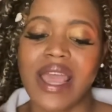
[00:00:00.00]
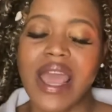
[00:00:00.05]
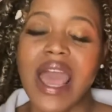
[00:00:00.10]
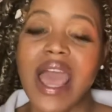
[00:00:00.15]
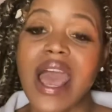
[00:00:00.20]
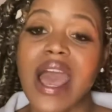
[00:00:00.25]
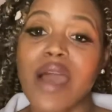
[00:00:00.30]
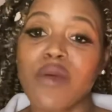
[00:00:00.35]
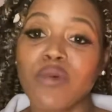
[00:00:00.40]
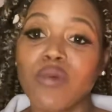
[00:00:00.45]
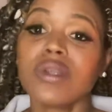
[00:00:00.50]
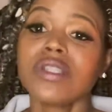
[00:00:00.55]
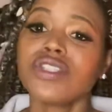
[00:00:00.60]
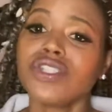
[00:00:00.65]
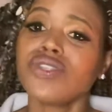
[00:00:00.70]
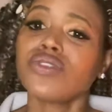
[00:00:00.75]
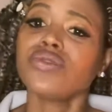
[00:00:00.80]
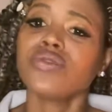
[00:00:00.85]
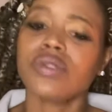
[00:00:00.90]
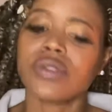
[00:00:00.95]
"I
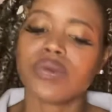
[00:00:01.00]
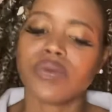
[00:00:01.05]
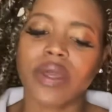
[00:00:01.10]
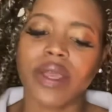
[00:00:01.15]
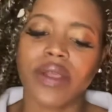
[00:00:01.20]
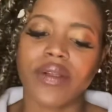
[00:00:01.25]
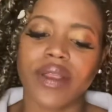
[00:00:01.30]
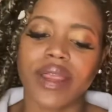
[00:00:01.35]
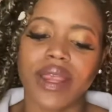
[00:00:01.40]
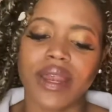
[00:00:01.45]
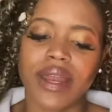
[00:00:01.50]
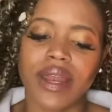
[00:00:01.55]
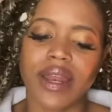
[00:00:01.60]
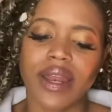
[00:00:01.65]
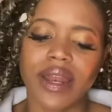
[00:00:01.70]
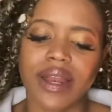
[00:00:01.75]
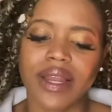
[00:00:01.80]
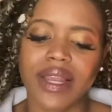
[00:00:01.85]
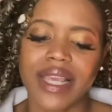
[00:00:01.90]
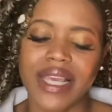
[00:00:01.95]
want you to wear it,"
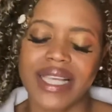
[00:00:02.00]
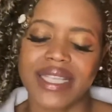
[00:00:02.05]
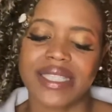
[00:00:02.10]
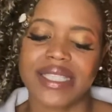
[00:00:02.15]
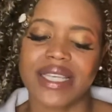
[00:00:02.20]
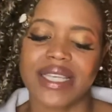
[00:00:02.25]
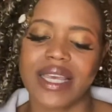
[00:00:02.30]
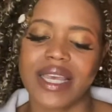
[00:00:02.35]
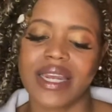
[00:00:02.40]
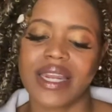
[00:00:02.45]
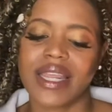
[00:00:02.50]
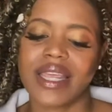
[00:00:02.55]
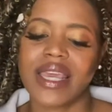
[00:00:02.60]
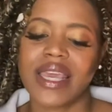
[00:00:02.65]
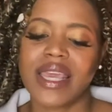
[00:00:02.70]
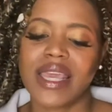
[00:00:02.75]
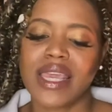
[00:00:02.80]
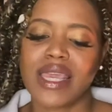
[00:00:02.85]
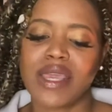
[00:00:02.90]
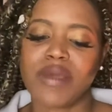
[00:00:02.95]
he said.
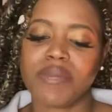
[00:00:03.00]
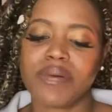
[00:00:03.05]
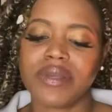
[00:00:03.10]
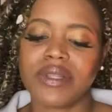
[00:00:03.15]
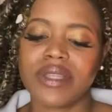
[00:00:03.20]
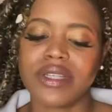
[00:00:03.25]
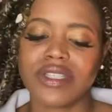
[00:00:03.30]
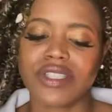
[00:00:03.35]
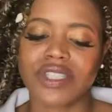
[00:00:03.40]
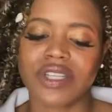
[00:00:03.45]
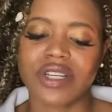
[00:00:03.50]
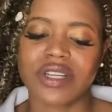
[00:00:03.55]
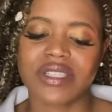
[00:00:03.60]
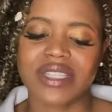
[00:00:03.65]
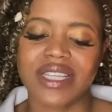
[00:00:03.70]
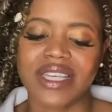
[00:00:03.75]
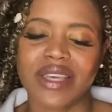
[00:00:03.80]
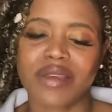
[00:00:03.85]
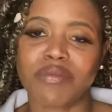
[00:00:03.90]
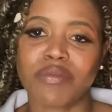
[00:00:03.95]
He put the
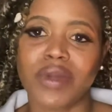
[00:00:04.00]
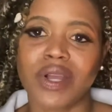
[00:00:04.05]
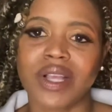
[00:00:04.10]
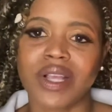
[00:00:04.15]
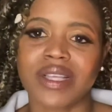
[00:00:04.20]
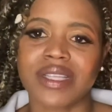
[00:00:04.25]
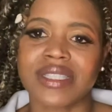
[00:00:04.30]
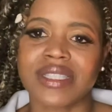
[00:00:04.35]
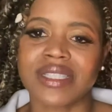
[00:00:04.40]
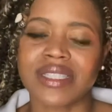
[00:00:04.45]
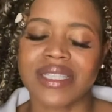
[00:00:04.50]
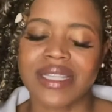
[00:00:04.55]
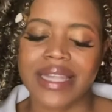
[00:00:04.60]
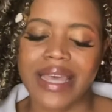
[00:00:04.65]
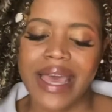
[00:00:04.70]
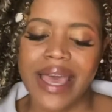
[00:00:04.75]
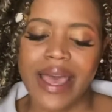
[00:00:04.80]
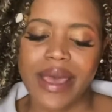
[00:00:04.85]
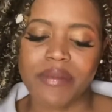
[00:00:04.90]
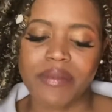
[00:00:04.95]
jersey in Marcus's
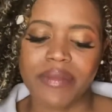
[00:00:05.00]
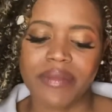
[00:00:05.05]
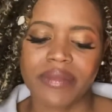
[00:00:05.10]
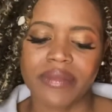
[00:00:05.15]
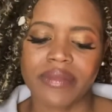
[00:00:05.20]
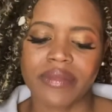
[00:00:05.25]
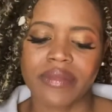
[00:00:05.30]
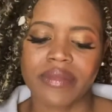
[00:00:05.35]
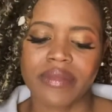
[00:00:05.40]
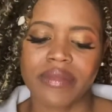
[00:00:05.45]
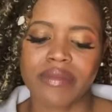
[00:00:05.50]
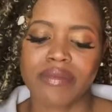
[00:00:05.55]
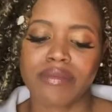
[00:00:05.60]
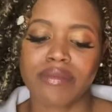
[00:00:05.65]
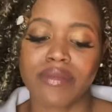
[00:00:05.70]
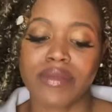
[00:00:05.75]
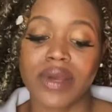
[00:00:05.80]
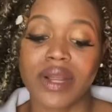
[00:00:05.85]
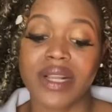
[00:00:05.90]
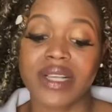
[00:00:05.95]
lap.
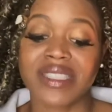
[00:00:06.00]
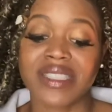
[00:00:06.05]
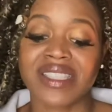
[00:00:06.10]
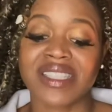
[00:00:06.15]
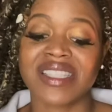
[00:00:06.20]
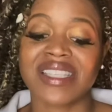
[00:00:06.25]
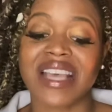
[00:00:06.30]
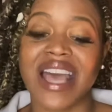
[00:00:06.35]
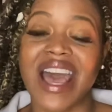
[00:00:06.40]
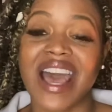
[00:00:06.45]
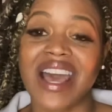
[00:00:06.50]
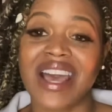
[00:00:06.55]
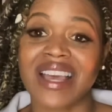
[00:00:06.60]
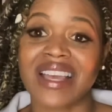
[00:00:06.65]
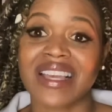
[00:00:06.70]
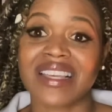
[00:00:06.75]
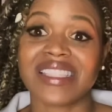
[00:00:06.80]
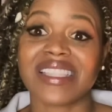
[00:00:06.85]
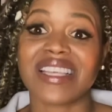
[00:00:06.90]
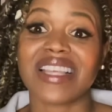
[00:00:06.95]
Marcus's
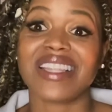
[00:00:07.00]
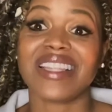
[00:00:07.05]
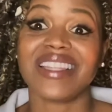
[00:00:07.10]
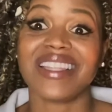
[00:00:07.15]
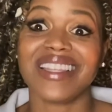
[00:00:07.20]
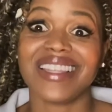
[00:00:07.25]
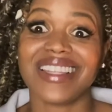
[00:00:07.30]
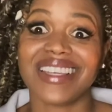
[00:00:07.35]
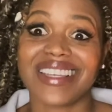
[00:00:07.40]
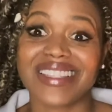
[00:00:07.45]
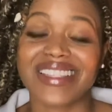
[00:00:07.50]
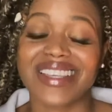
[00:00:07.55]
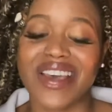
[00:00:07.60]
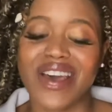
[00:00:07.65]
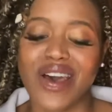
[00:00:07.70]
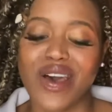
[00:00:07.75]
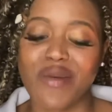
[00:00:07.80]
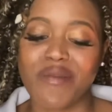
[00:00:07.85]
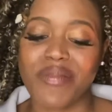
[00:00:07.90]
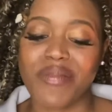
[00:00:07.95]
eyes lit
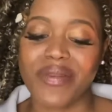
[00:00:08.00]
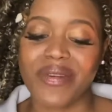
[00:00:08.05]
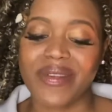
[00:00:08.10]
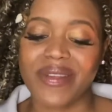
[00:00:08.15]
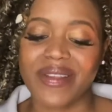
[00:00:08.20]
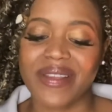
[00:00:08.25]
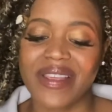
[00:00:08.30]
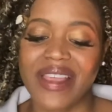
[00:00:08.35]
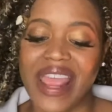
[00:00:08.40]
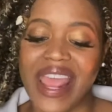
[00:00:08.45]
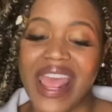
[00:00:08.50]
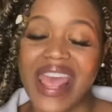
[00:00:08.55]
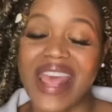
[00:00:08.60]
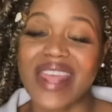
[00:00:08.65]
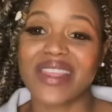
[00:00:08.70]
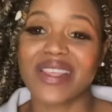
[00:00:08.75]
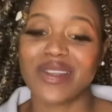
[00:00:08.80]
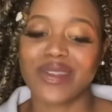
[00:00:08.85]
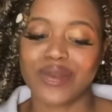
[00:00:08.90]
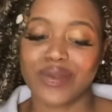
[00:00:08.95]
up,
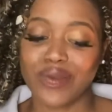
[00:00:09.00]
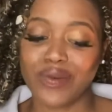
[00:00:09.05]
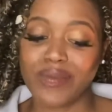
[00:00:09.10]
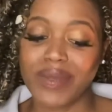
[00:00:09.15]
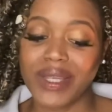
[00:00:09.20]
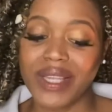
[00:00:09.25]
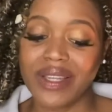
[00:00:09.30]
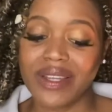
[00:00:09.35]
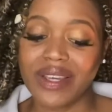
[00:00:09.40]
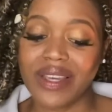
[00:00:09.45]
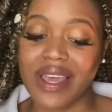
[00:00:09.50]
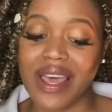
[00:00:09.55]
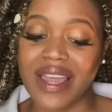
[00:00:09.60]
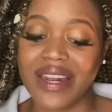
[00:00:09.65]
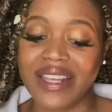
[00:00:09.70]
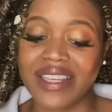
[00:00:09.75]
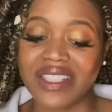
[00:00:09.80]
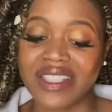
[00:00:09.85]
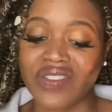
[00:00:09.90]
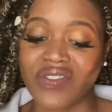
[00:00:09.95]
and the gloomy look on
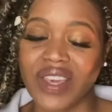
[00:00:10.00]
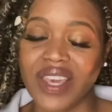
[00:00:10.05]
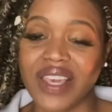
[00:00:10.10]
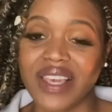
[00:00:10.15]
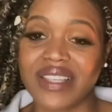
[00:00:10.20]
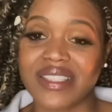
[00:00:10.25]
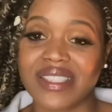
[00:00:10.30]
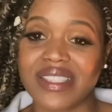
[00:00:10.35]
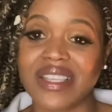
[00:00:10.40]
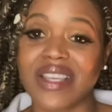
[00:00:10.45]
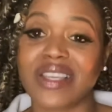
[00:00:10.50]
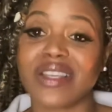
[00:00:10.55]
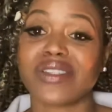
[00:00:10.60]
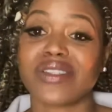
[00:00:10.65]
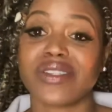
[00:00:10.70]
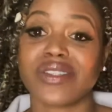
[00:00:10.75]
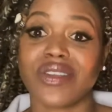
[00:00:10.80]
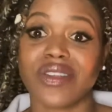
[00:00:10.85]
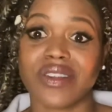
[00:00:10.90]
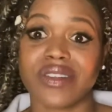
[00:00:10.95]
his face
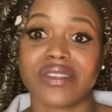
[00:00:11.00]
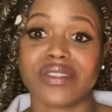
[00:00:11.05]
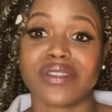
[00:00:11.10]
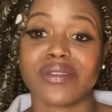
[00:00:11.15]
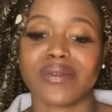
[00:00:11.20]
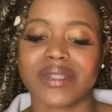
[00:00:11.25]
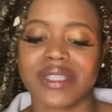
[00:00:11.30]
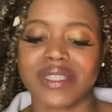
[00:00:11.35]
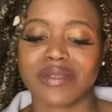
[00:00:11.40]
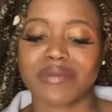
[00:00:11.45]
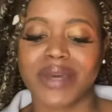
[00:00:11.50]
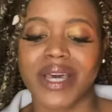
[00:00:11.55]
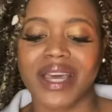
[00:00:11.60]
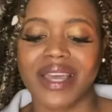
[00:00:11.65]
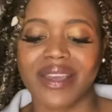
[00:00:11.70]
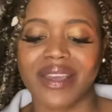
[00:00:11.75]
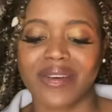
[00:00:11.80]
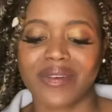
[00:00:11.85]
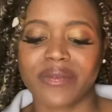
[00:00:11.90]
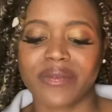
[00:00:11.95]
turned to a smile.